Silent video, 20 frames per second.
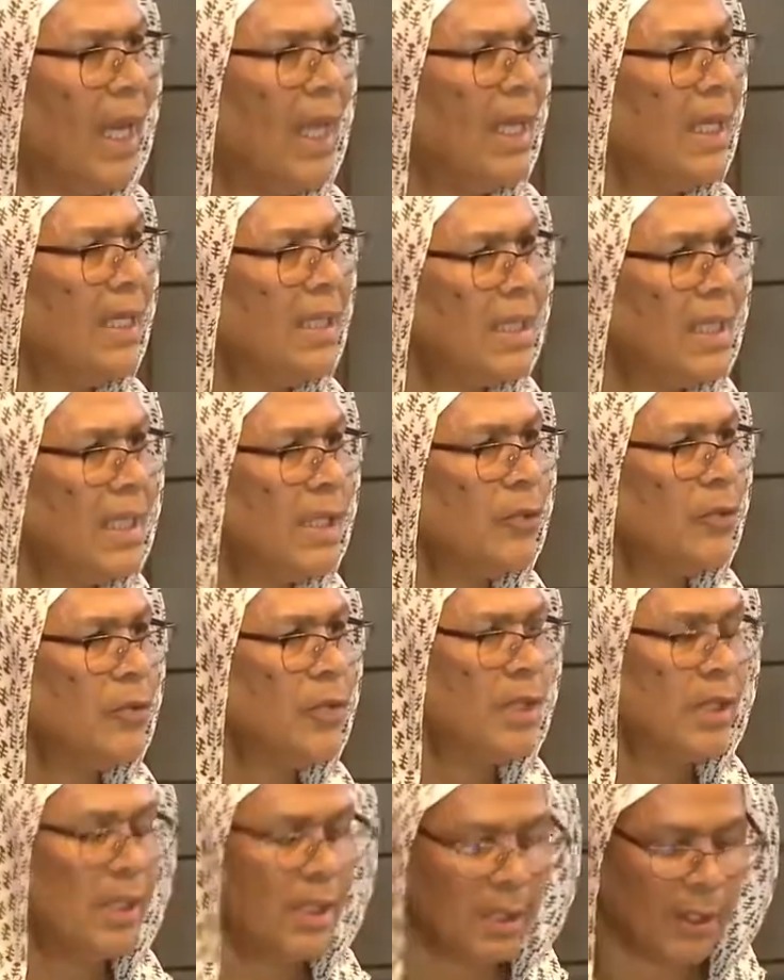It's
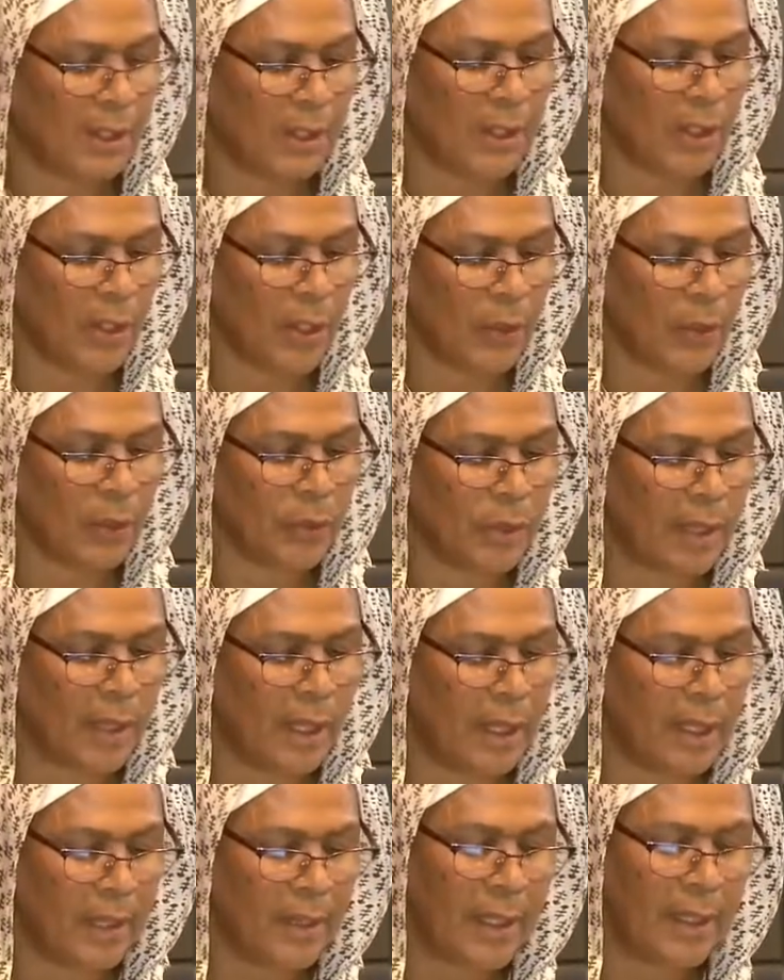interesting to note
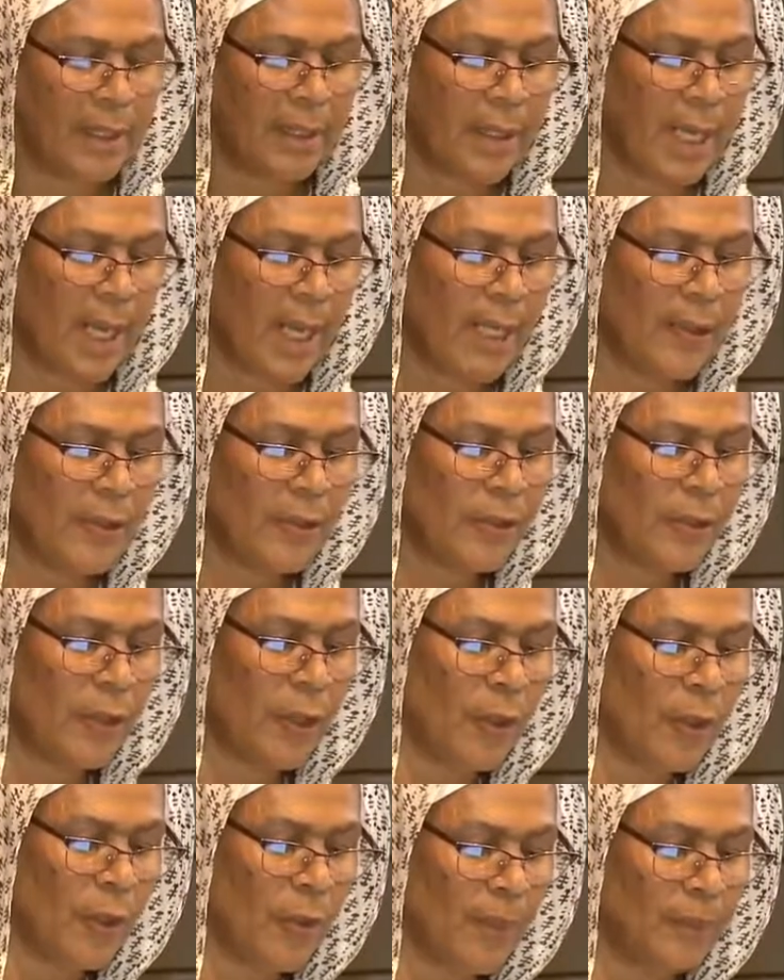that neither
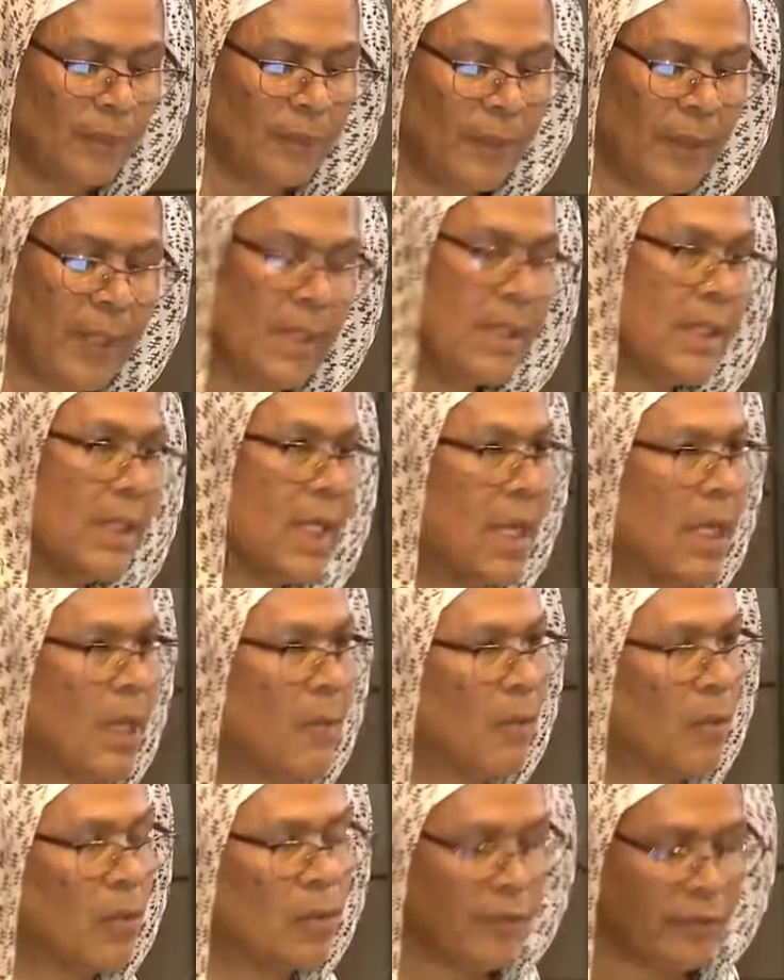term,
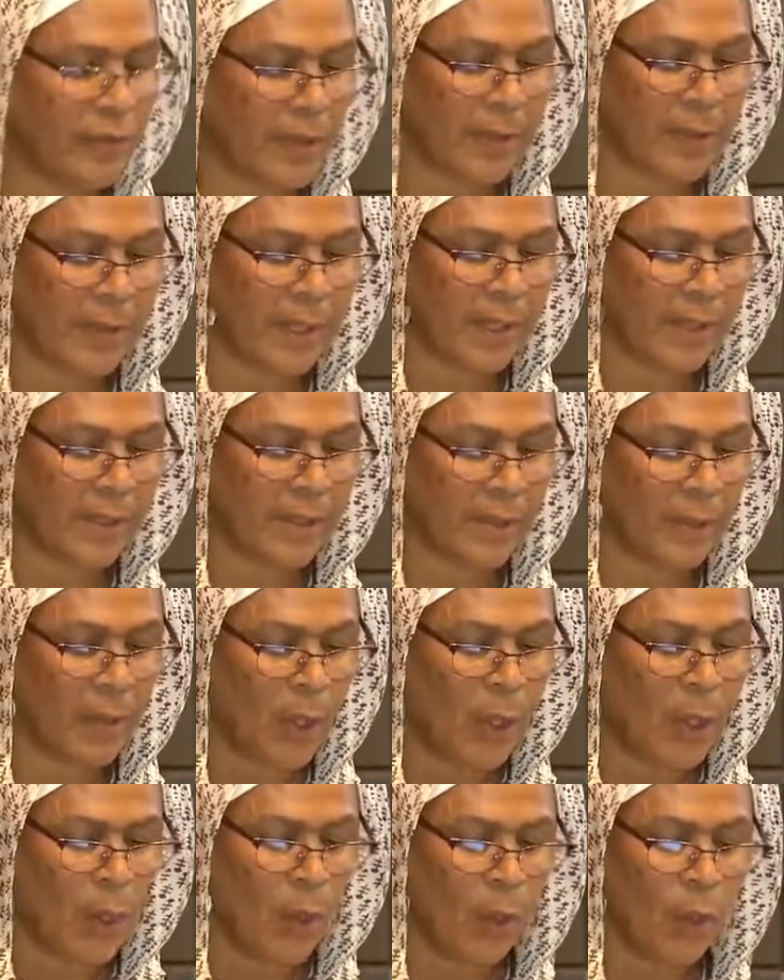Islam or feminism,
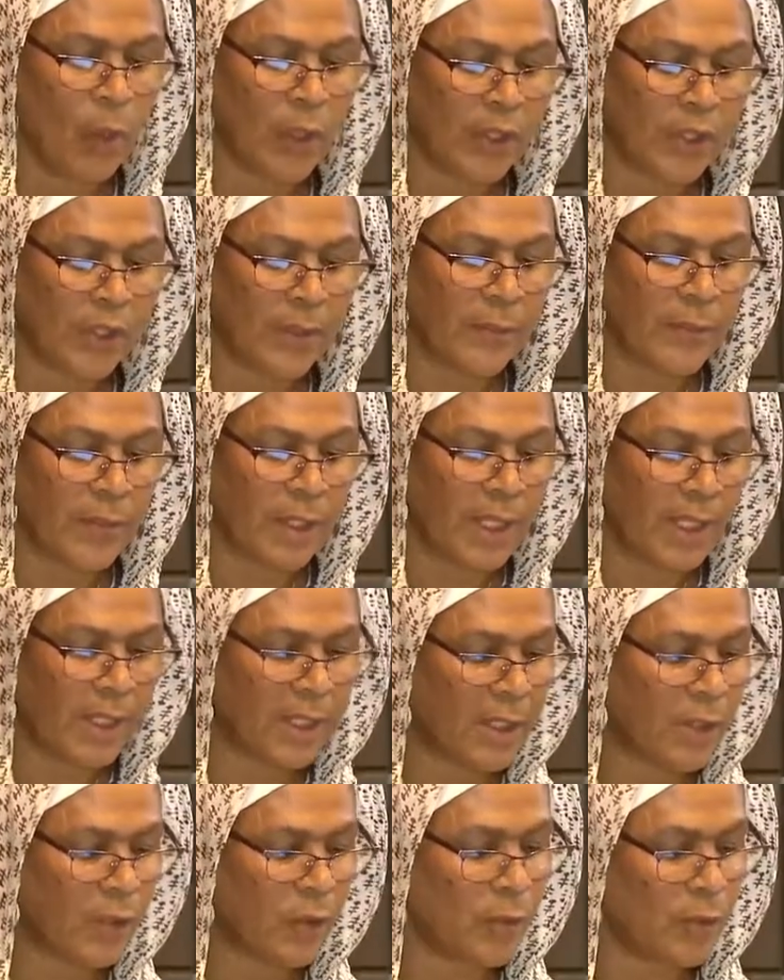were
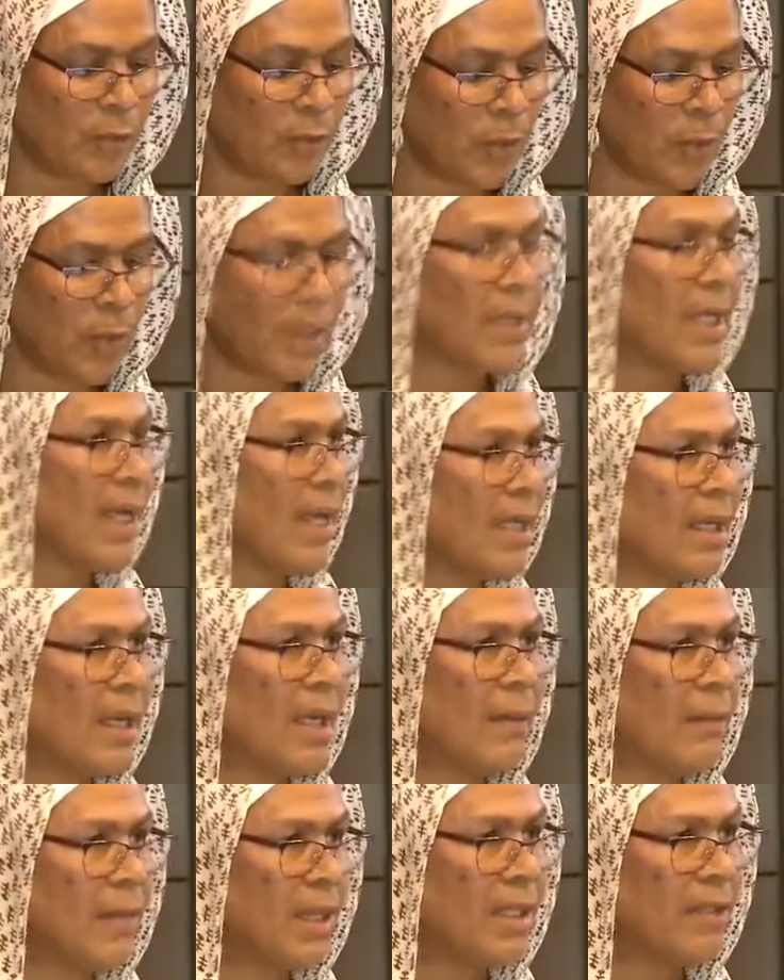subjected to more
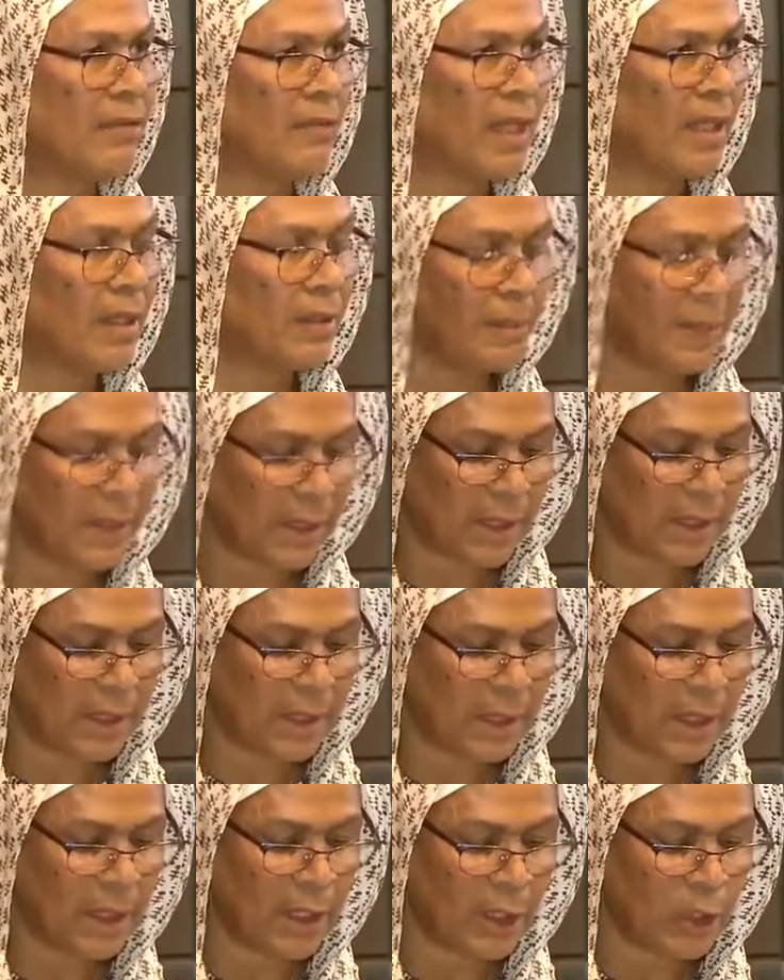dynamic development
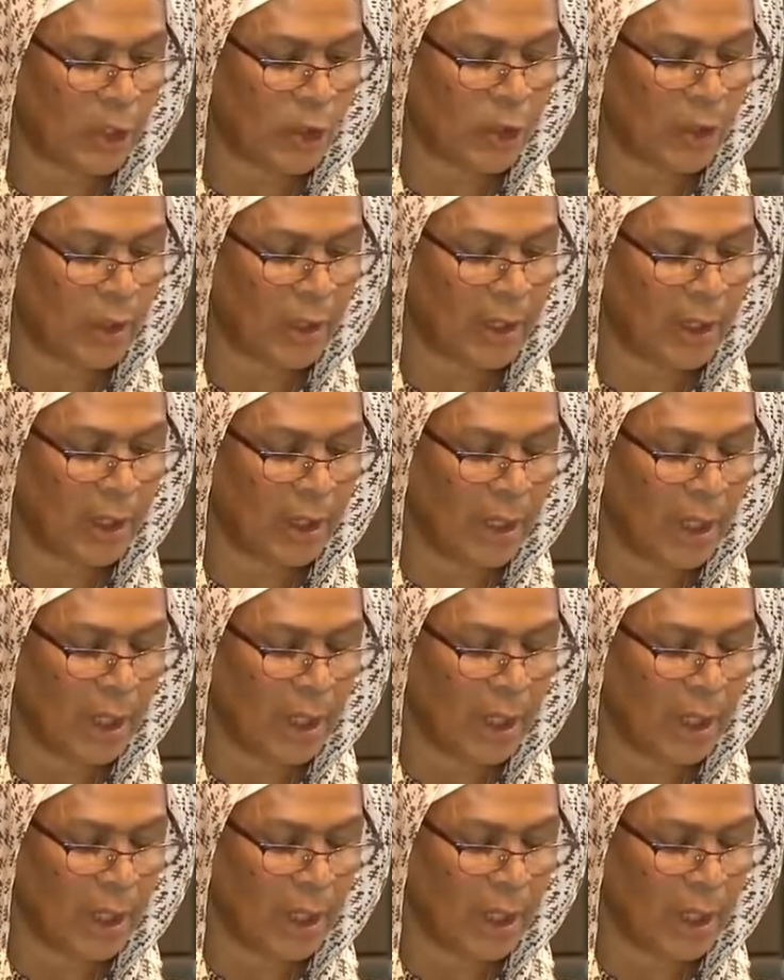initially.